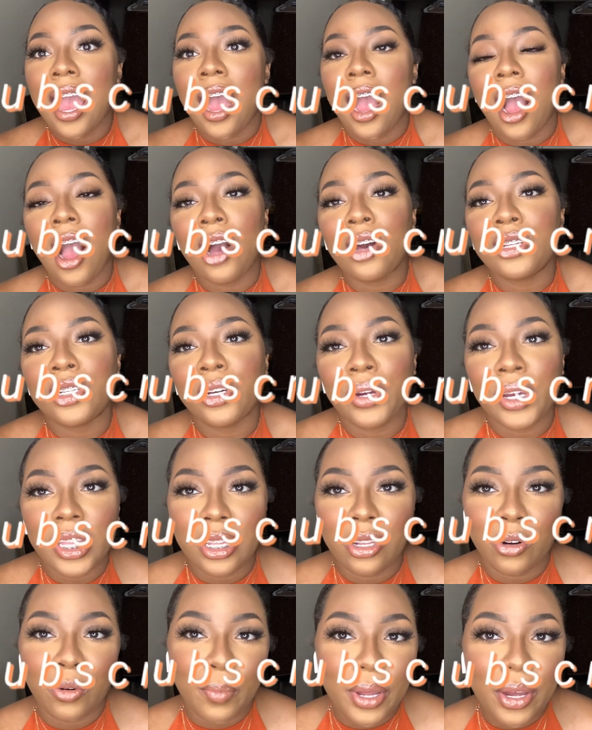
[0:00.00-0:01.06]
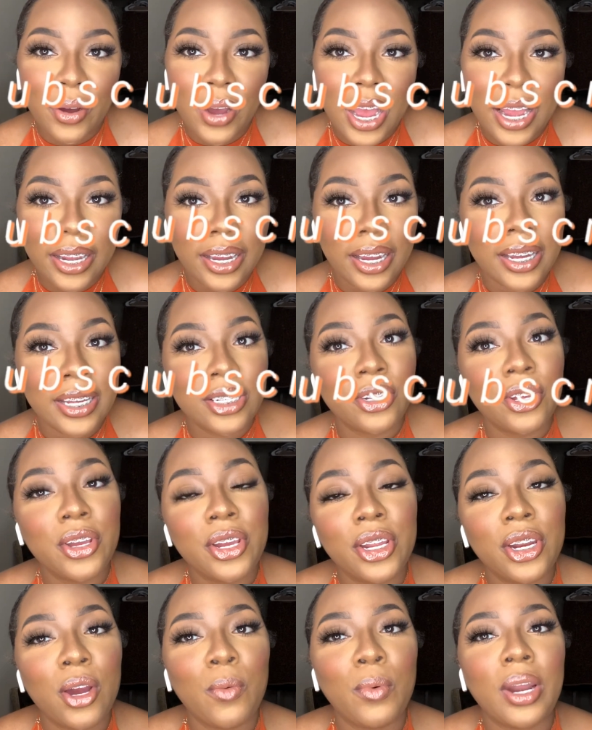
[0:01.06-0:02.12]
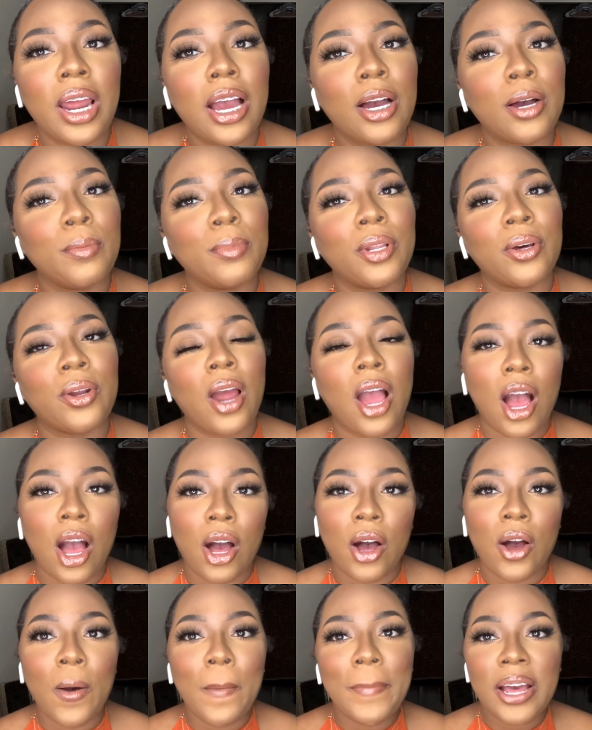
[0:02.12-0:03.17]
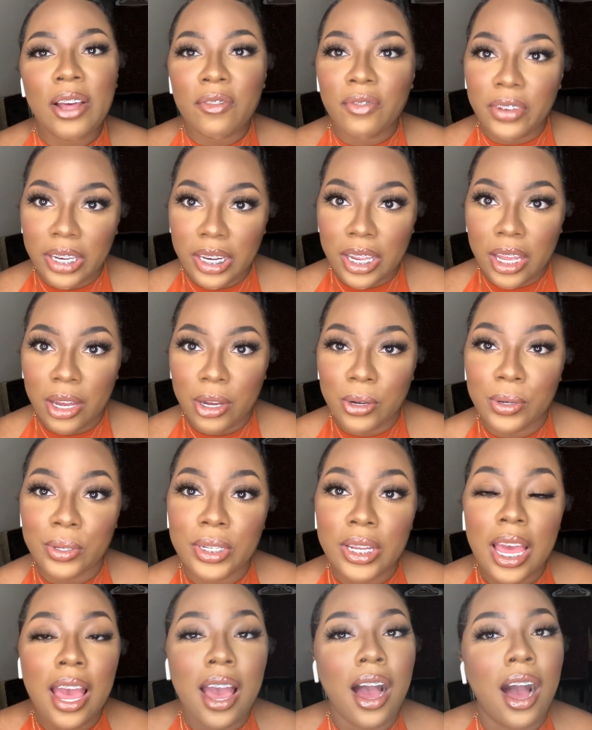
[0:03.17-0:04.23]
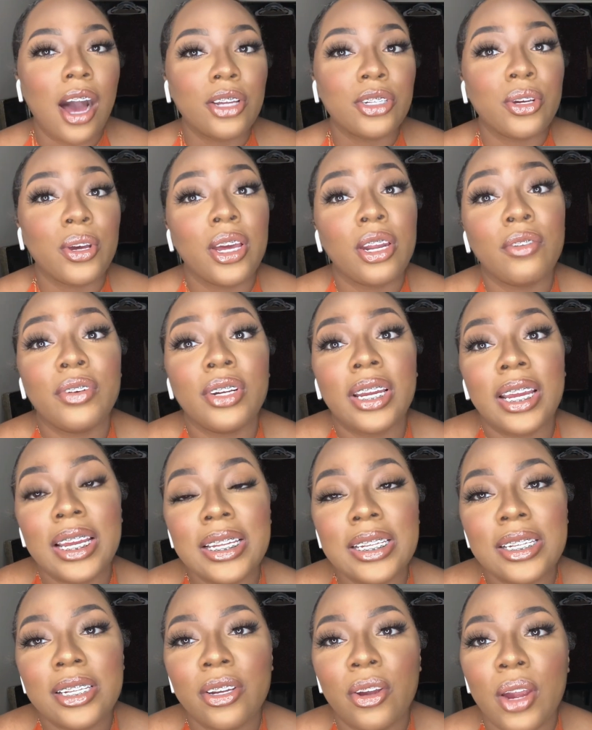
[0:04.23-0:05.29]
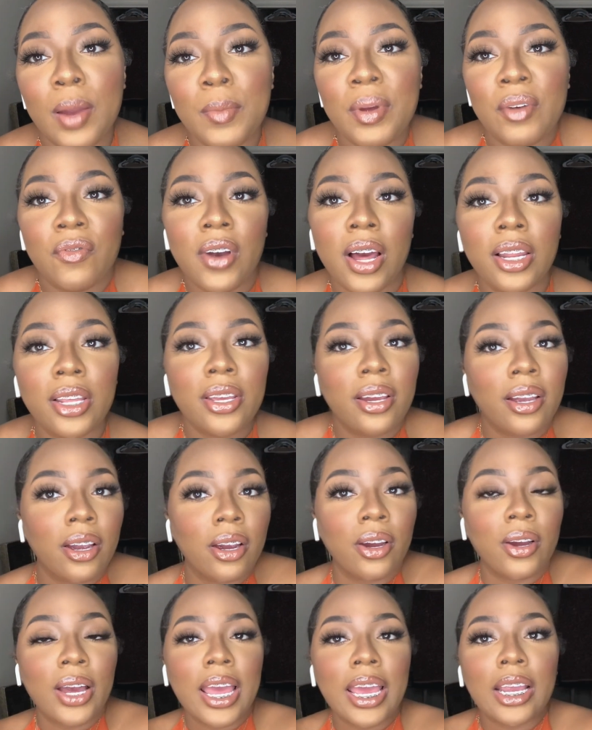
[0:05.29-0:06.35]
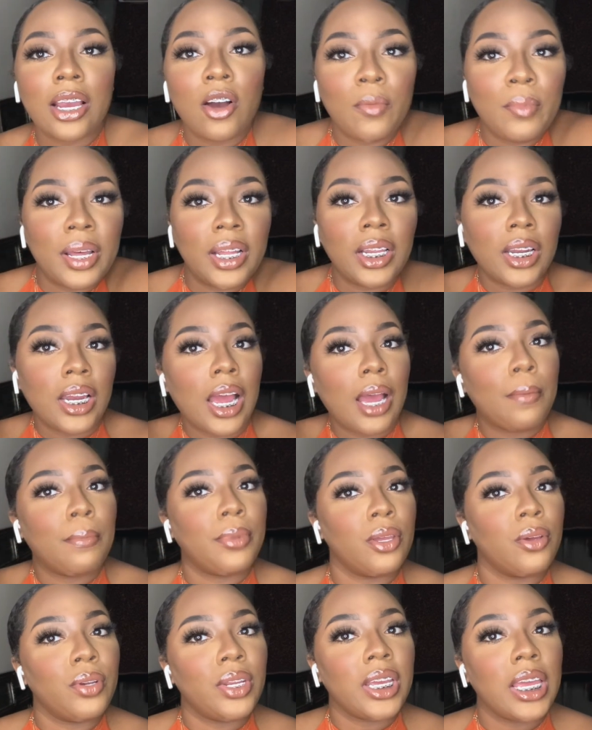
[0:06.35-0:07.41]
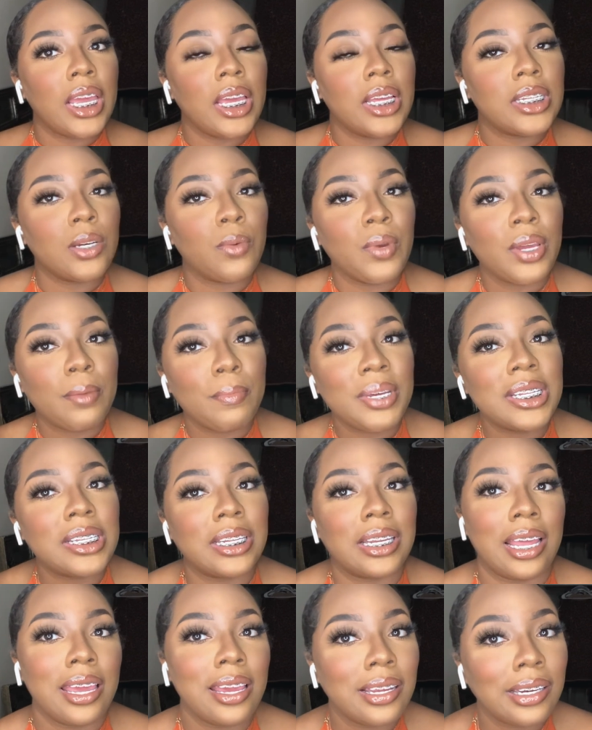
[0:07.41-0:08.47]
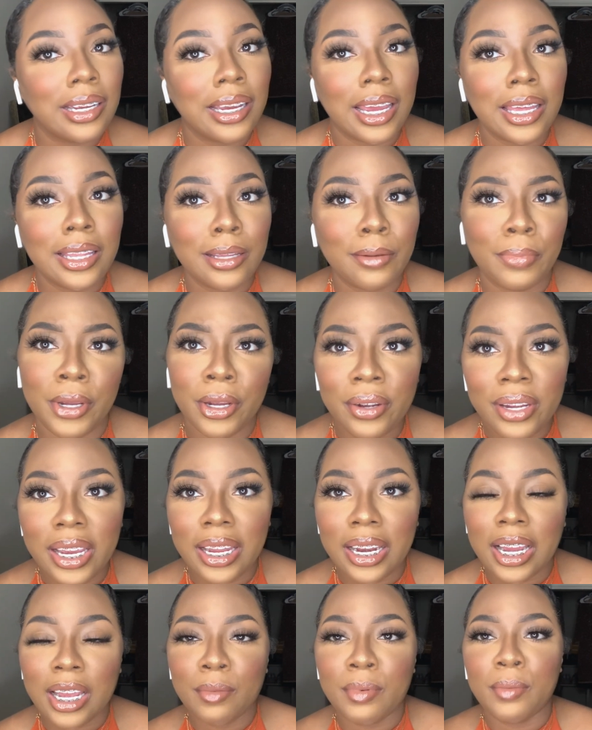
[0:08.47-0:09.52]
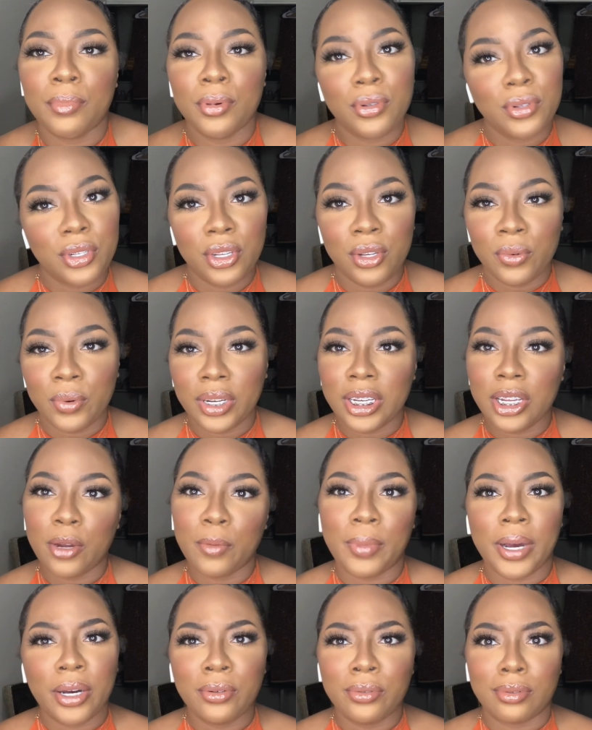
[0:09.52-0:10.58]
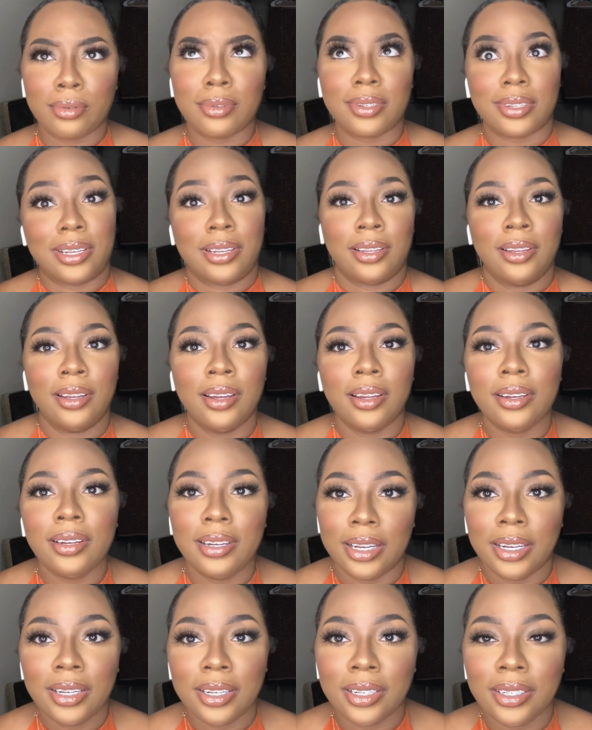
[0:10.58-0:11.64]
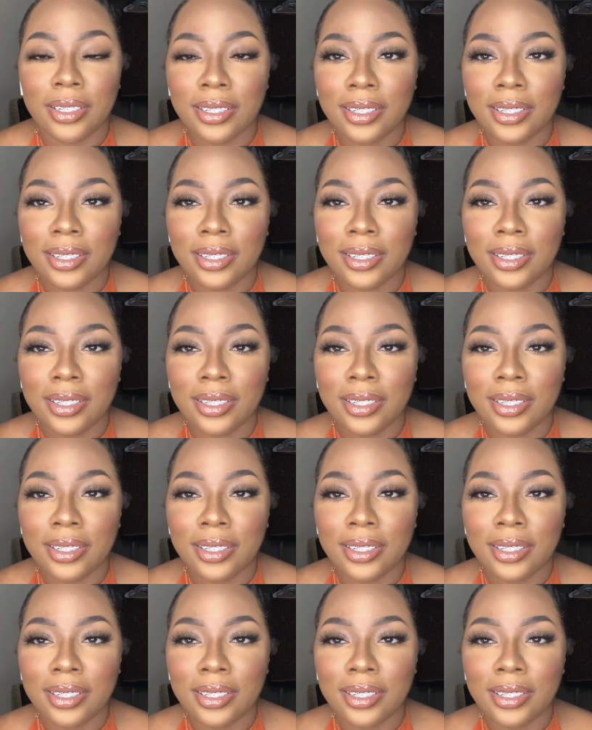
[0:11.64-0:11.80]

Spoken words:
Also hit the little bell icon so you can know when I upload all my videos. Also head over to Instagram and follow your girl at cobella.beauty so we can be slaying together, period. And I can be boosting you under your post. Duh.